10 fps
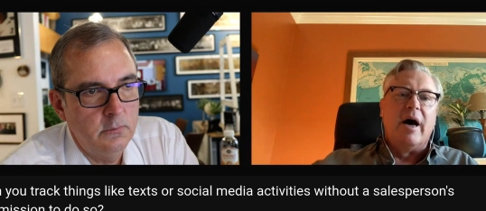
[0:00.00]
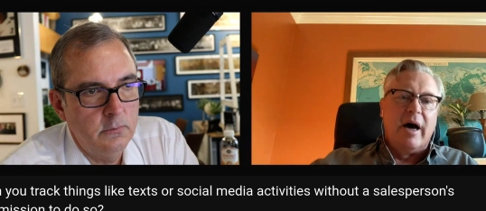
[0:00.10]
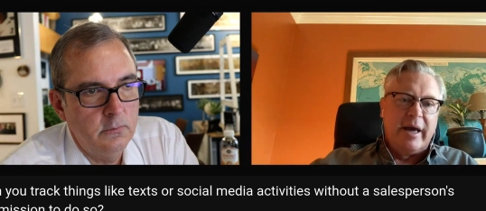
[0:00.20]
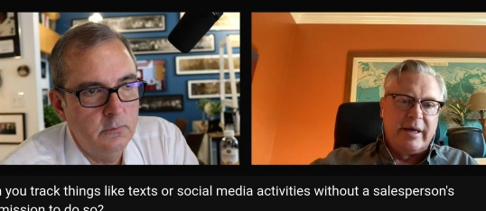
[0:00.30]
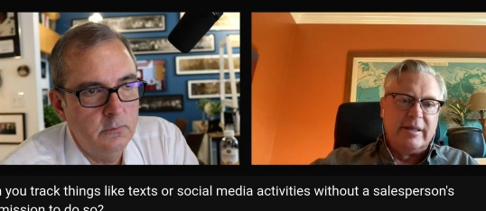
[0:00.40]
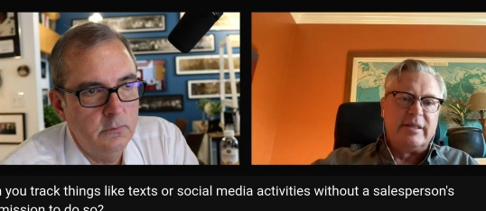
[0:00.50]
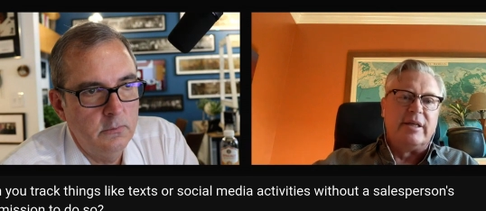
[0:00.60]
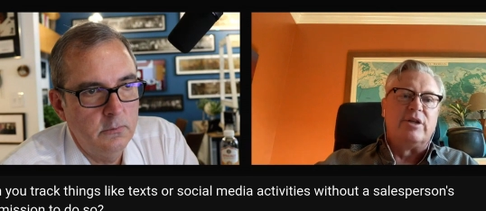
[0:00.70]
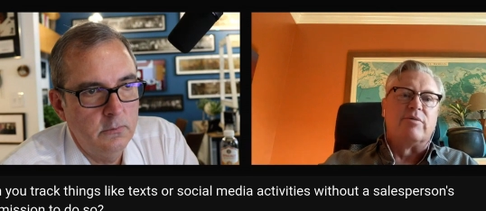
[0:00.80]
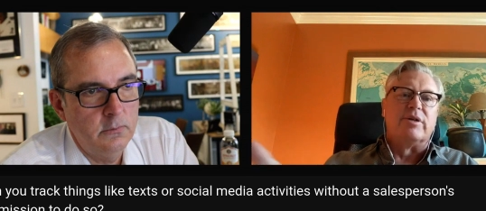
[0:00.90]
Speaker 1: I
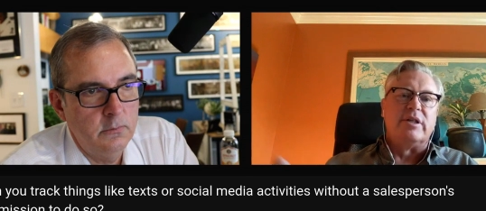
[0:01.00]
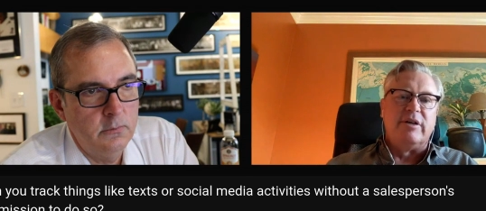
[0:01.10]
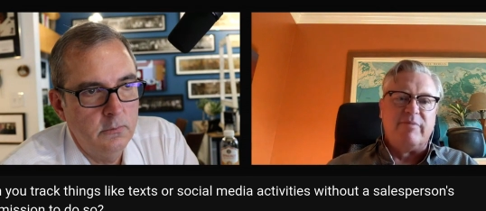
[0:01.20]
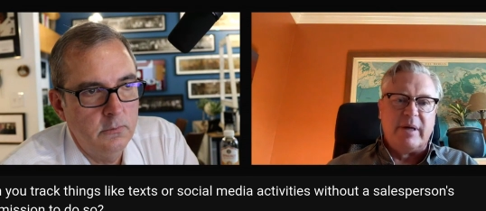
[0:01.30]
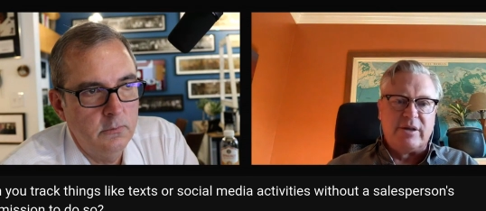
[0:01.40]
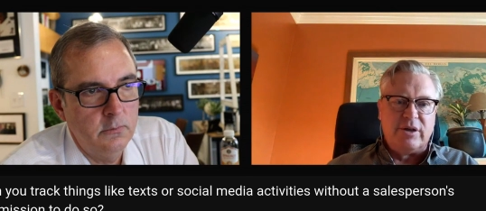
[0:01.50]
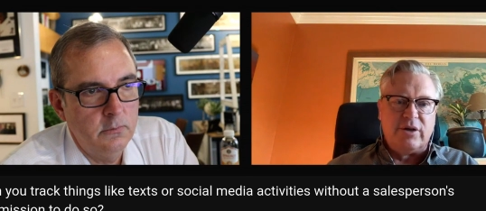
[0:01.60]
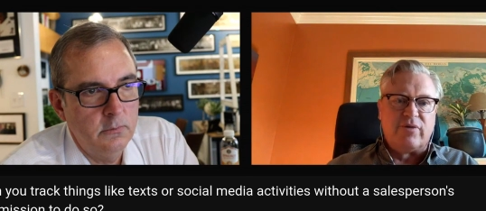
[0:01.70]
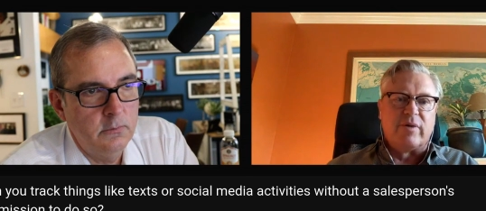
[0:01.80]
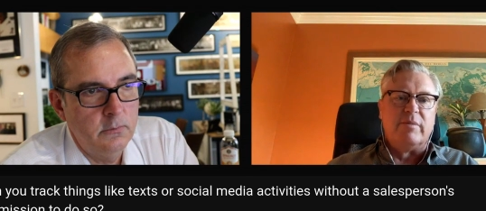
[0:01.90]
consent to receive
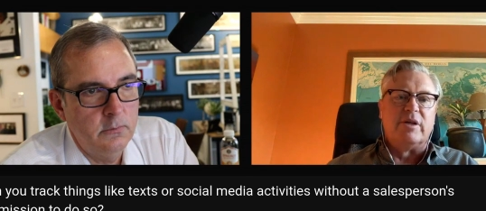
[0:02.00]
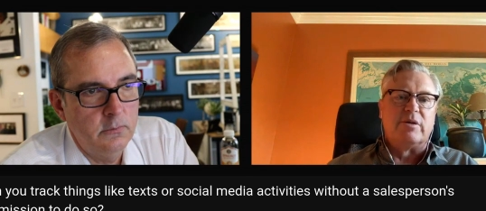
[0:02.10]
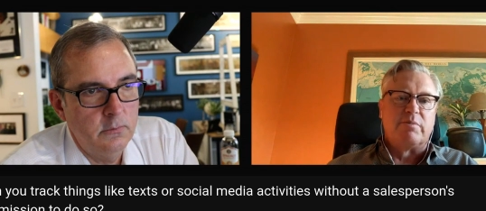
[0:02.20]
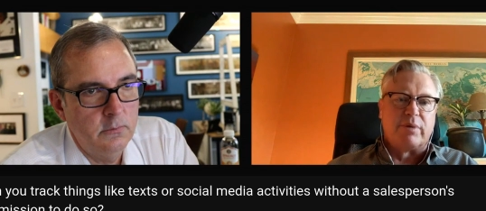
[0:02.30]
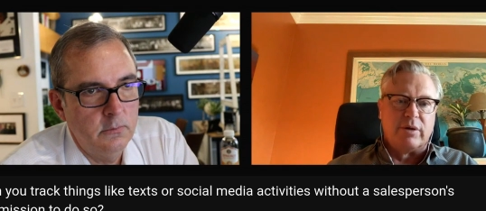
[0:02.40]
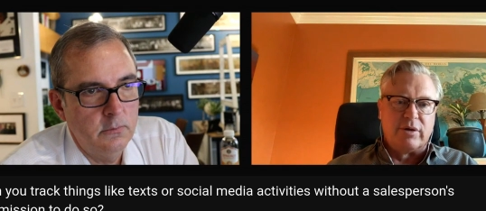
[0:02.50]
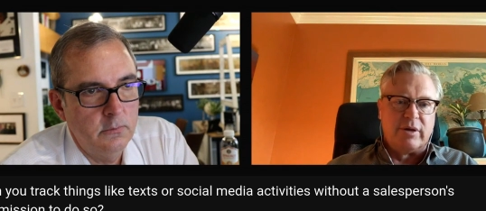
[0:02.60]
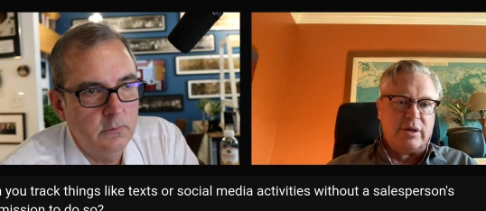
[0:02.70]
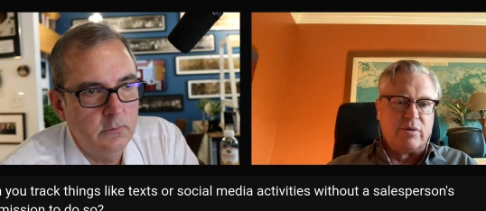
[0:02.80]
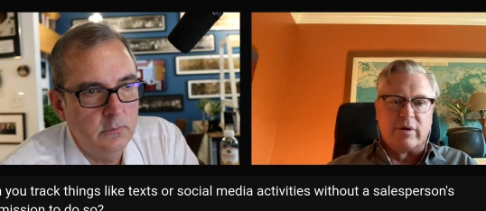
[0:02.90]
messages from this person
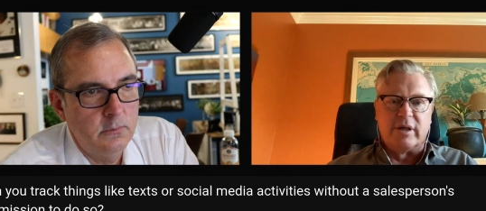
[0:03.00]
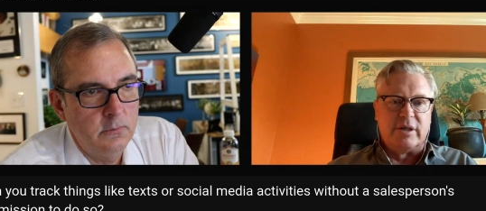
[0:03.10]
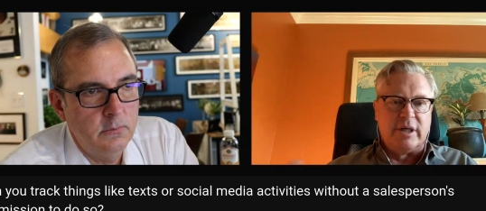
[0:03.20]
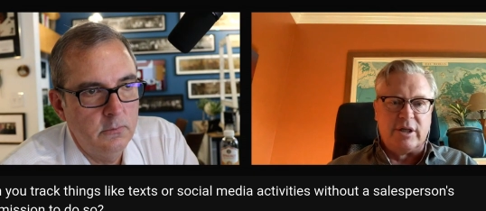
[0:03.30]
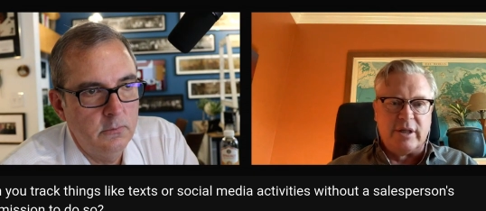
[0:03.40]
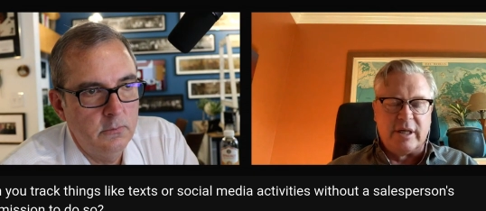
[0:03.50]
or this organization,